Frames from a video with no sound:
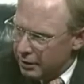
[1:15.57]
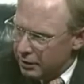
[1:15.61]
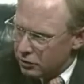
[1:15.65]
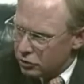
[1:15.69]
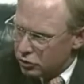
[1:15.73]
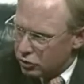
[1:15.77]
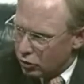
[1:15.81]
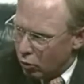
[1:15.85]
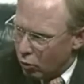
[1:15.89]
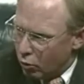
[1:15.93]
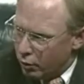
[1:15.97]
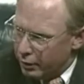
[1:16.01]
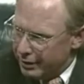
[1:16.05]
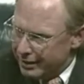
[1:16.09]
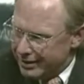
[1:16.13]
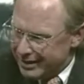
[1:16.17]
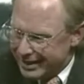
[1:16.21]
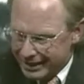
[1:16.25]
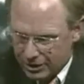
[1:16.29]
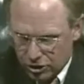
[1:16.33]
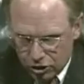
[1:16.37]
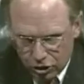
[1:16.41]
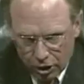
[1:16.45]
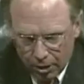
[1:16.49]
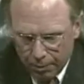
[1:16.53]
So
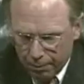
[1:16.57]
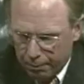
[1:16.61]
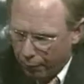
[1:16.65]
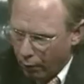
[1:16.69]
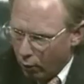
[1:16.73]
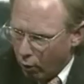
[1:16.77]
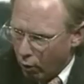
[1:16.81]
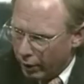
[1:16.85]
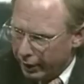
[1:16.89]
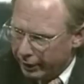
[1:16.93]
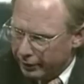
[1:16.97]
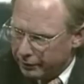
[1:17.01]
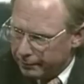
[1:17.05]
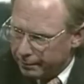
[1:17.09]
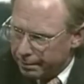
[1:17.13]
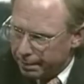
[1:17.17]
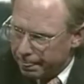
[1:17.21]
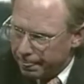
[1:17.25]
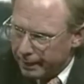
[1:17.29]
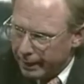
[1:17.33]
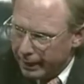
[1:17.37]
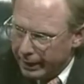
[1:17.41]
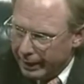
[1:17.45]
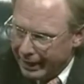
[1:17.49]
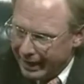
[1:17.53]
at some point,
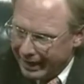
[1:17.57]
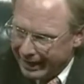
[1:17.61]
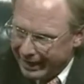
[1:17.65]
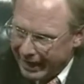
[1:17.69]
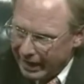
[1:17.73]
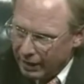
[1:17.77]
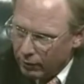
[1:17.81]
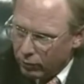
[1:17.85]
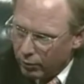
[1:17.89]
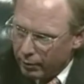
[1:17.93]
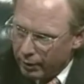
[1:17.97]
and I can't